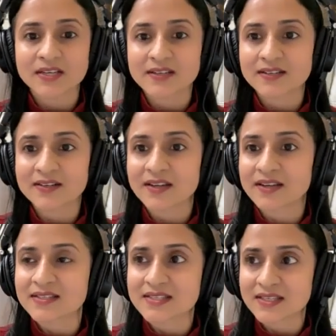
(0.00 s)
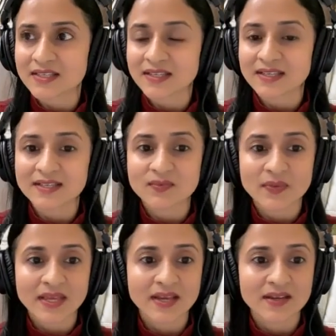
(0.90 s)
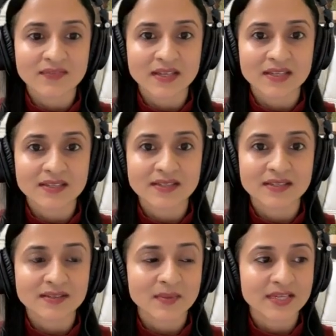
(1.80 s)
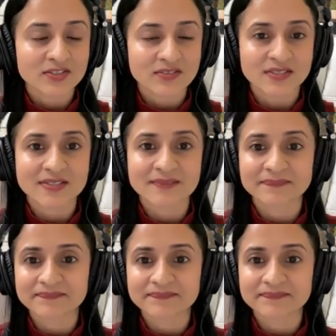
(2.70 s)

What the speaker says: here and see if we have any questions